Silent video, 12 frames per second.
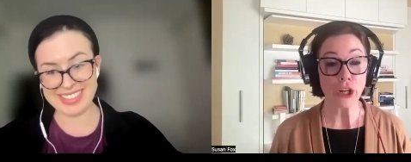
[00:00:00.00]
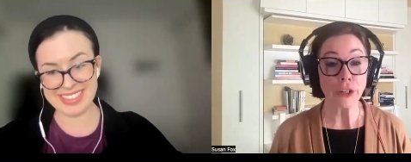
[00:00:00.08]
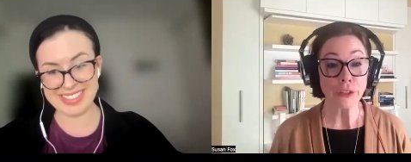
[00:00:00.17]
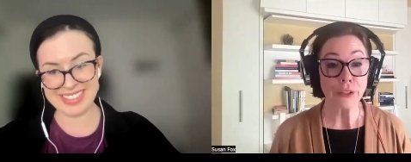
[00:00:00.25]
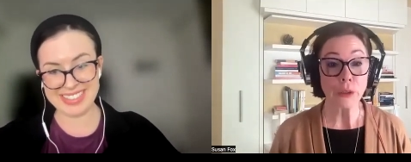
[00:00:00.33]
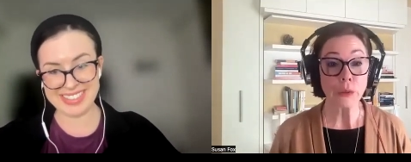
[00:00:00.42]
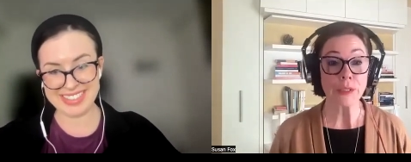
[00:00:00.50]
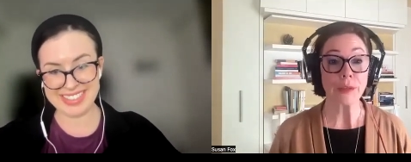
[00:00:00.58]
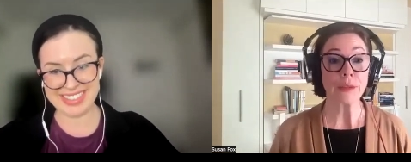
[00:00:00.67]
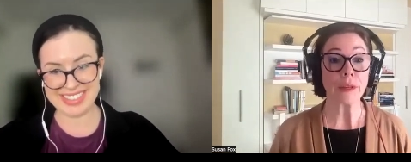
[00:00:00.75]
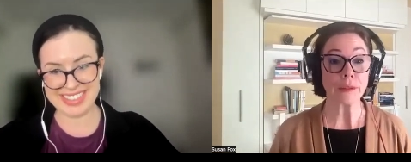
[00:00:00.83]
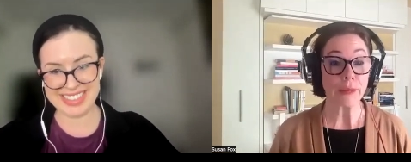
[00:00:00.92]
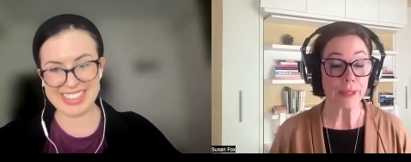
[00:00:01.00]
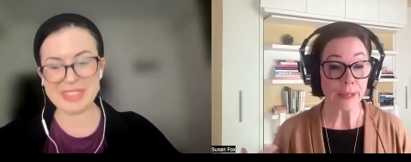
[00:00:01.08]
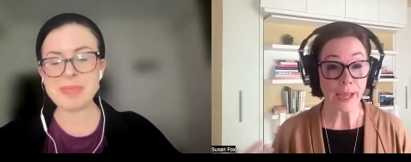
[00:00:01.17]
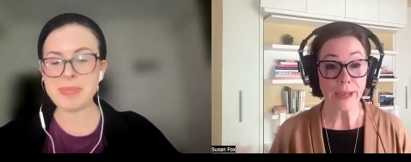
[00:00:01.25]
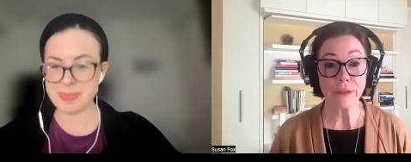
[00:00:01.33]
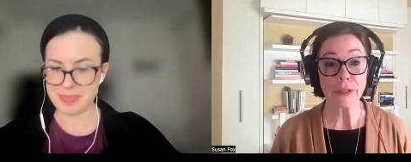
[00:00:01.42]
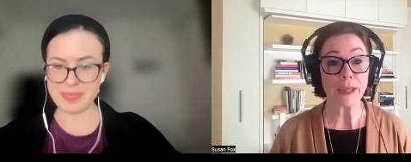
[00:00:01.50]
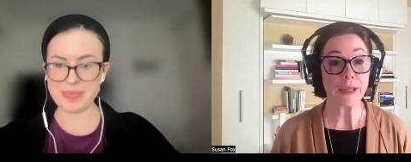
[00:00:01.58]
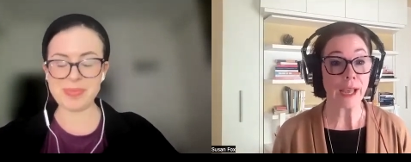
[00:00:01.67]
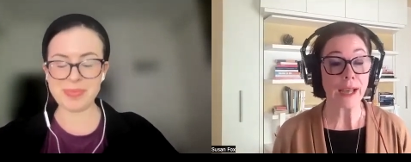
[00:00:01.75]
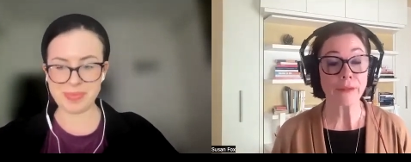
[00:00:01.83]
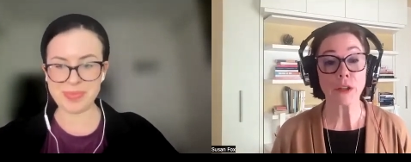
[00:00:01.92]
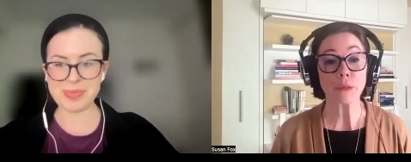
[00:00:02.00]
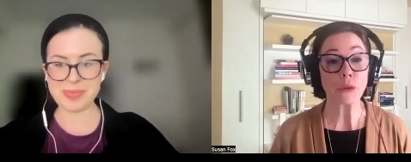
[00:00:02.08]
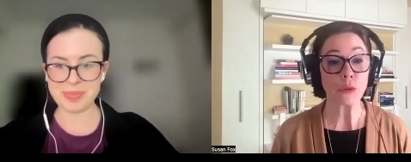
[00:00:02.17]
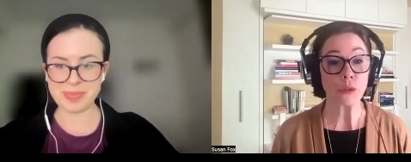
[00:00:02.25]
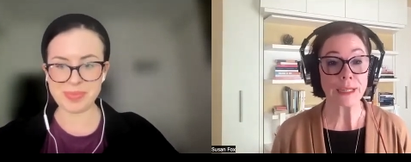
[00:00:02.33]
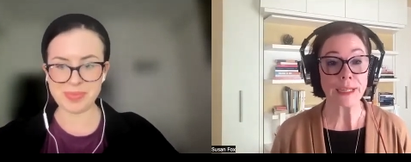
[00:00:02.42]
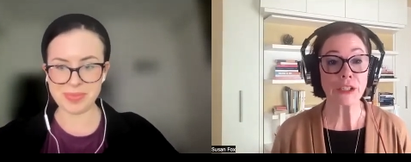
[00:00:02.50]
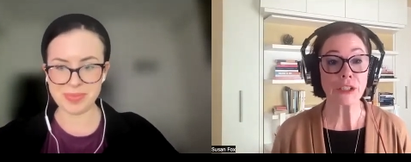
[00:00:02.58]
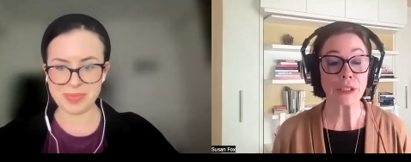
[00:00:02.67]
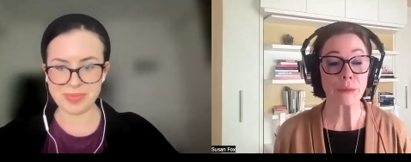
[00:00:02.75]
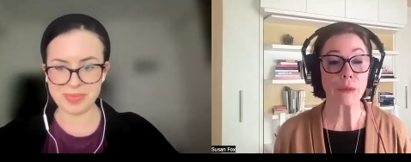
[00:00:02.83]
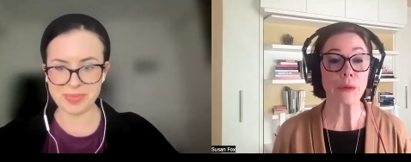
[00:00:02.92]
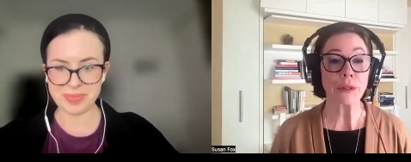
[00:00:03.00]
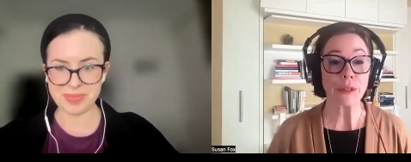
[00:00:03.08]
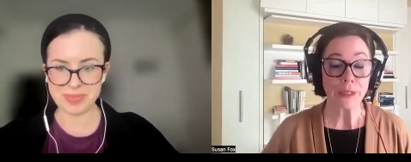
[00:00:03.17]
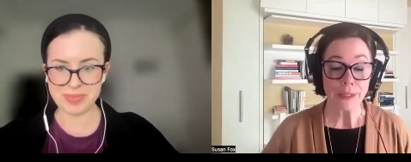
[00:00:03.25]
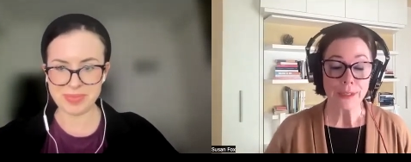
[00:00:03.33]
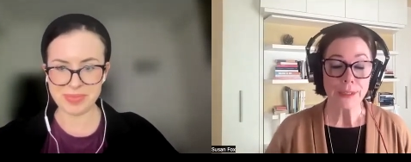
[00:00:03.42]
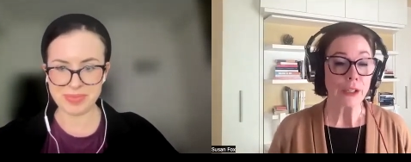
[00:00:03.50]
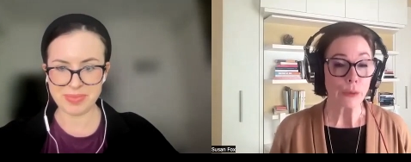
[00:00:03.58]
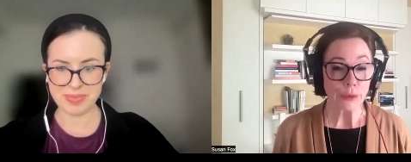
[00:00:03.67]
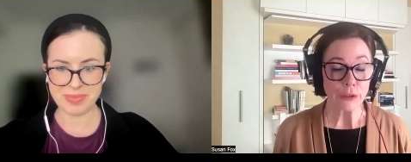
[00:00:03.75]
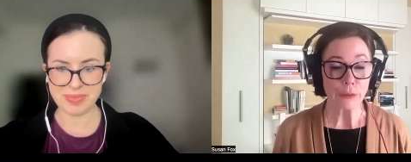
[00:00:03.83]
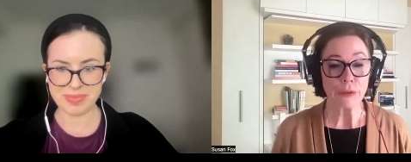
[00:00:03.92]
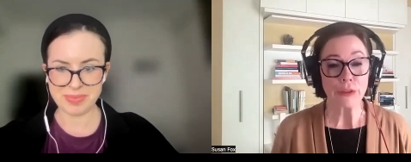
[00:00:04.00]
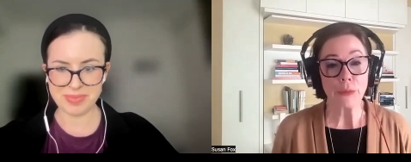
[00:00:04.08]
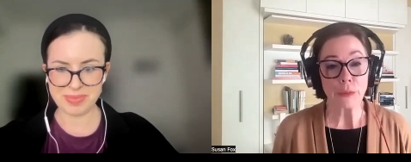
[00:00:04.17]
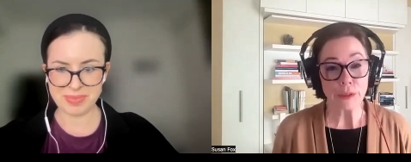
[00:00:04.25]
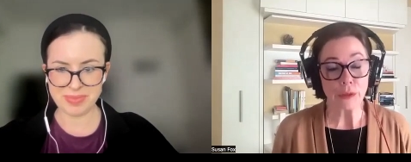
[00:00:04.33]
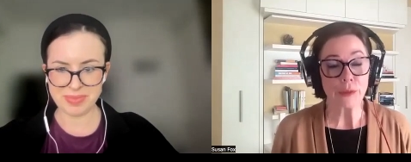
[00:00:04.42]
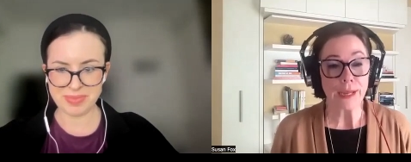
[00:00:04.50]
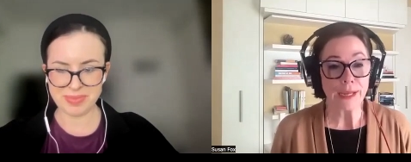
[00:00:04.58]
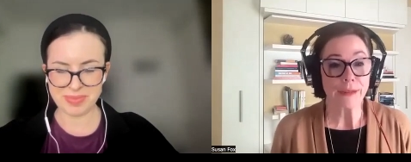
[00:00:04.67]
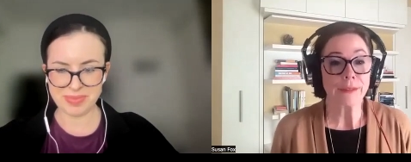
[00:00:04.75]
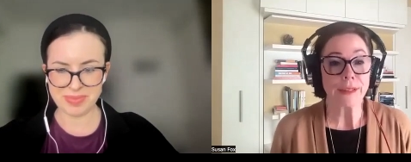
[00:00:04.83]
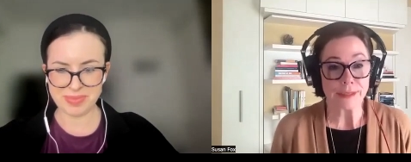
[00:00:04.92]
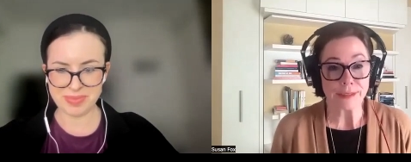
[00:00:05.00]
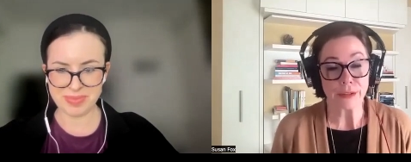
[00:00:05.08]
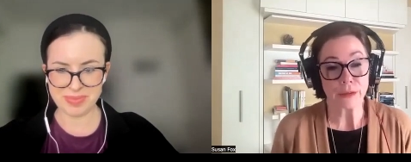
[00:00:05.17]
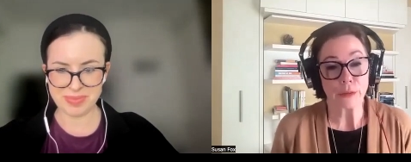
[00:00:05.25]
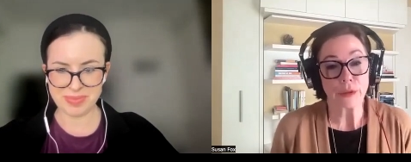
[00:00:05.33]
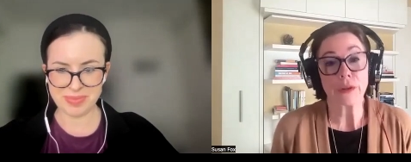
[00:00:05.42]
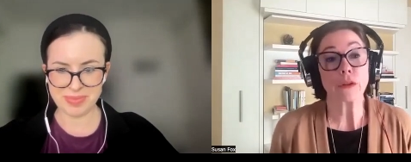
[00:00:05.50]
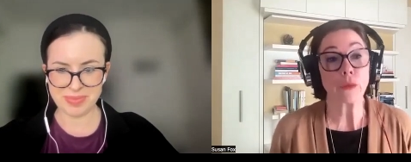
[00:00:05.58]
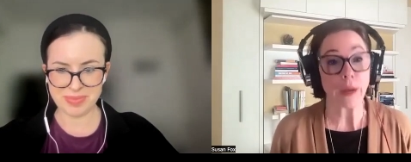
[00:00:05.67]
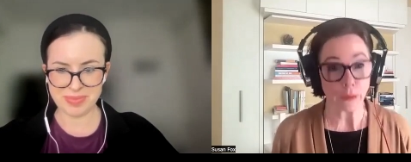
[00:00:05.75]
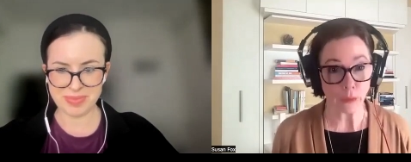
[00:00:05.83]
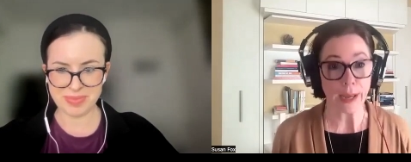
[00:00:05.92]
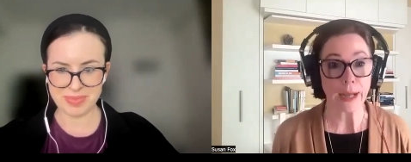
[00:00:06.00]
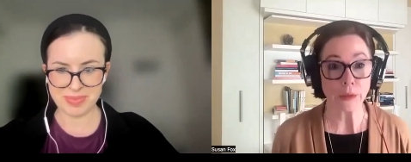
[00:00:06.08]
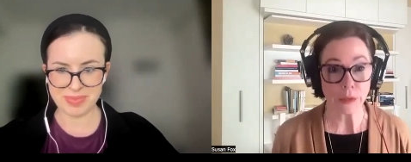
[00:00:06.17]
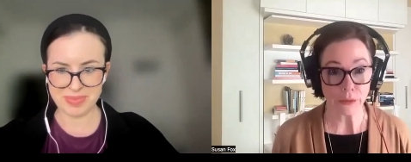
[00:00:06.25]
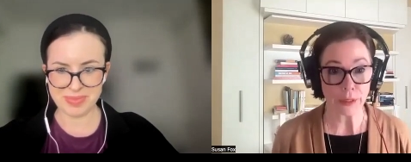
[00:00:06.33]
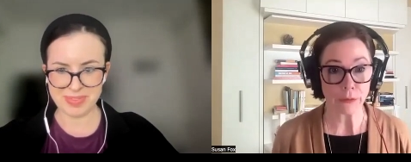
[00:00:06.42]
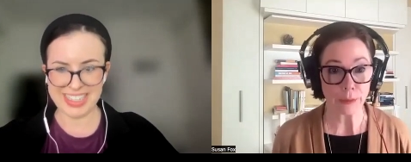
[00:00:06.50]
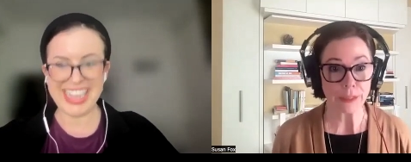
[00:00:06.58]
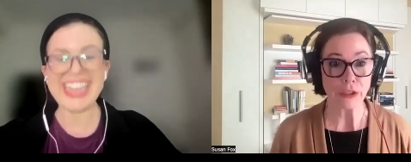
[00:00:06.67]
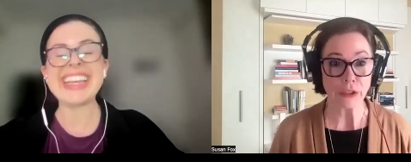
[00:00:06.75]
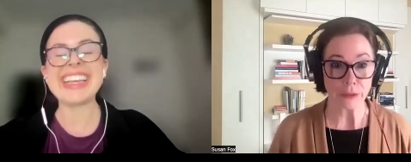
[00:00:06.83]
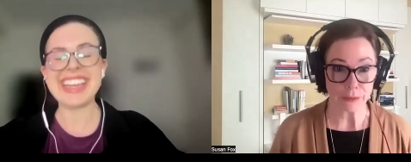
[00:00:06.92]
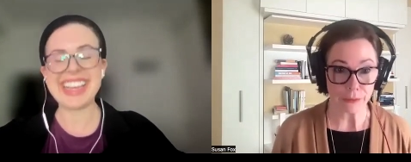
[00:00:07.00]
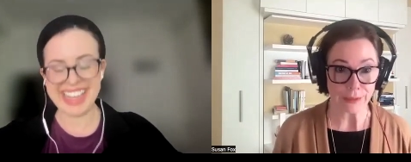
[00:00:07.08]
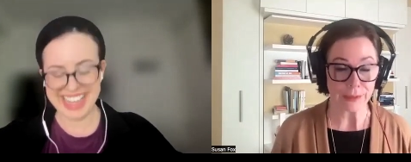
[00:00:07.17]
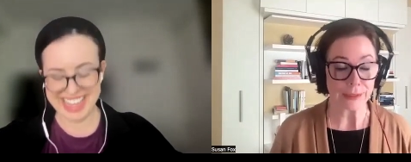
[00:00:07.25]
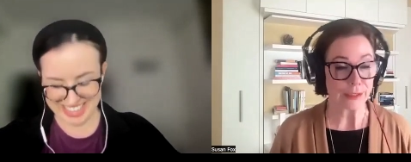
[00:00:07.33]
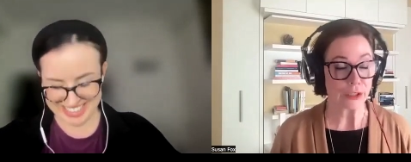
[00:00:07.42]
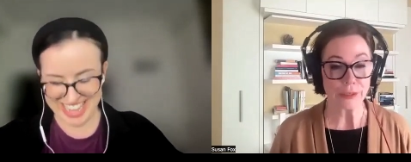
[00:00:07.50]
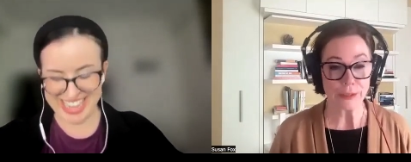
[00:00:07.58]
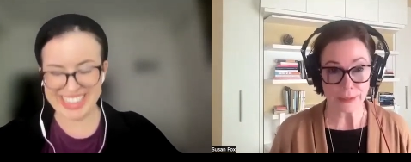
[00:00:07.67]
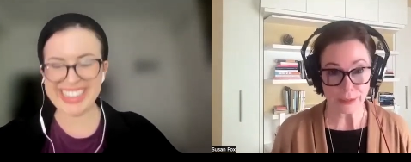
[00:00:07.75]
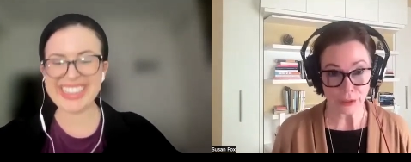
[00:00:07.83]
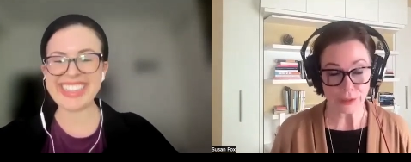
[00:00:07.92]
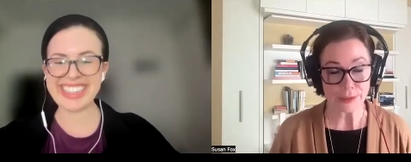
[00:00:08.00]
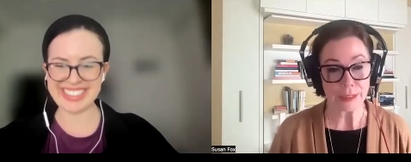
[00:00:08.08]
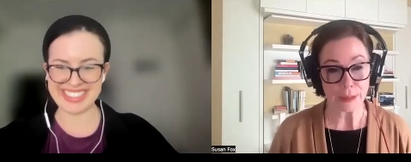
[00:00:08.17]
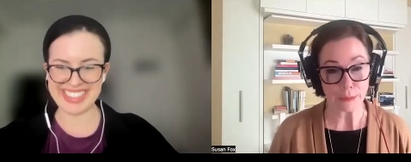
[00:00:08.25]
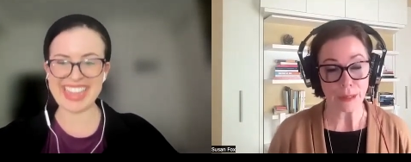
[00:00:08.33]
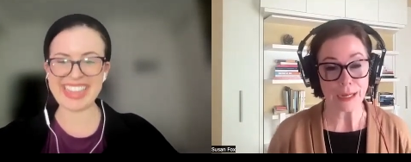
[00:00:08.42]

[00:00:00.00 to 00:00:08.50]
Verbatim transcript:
Speaker 1: chart notes and and, and have have communication, but we're you know we we don't we don't have we don't have grand rounds for every patient, right? That's exactly. Just, it's just exactly. an